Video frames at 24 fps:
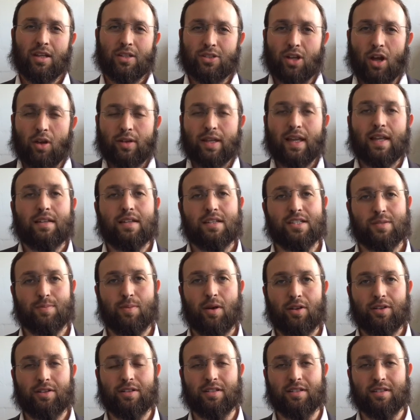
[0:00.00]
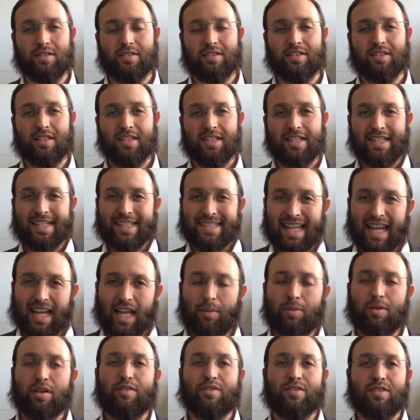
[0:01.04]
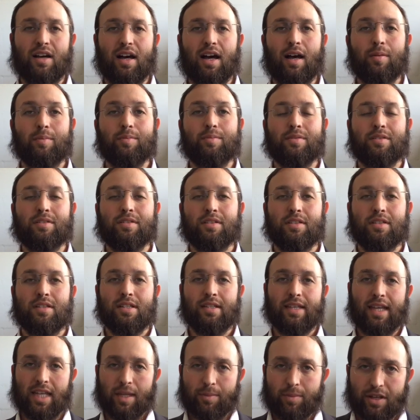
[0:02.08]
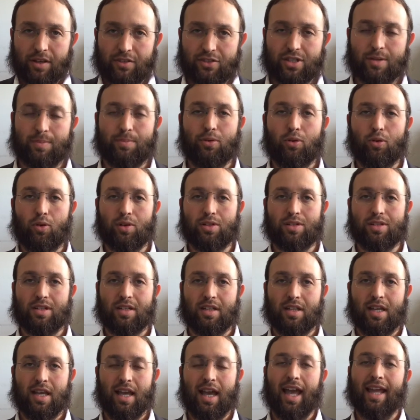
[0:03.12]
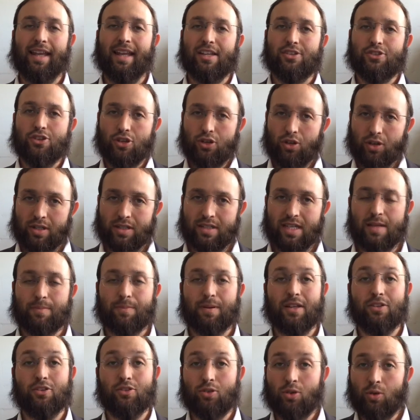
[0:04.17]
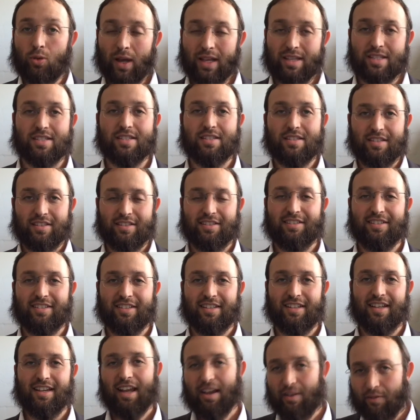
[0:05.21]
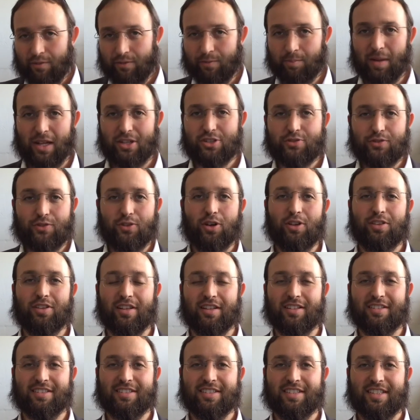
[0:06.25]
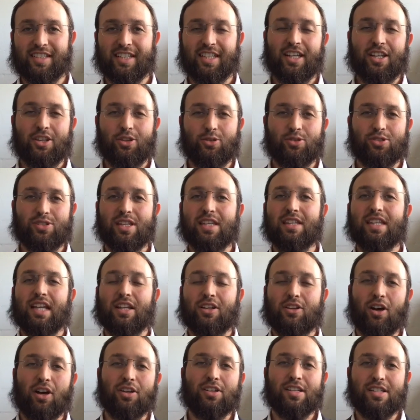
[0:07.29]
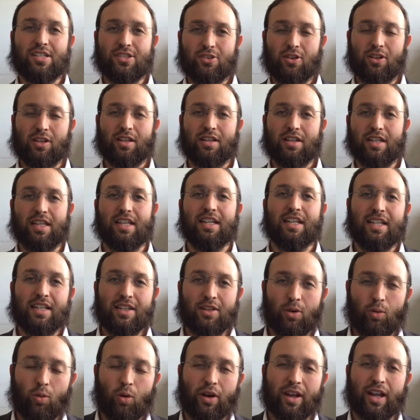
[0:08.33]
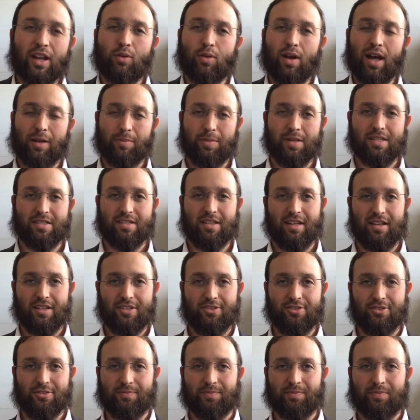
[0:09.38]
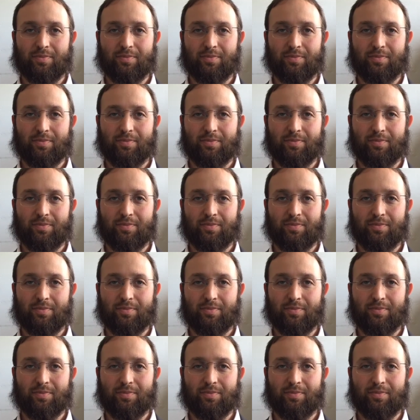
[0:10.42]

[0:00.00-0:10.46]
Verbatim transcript: don't get despondent. Take a bit of time, get a bit of support, and as you look deeper and you quest much further, you'll see that God is certainly walking right beside you.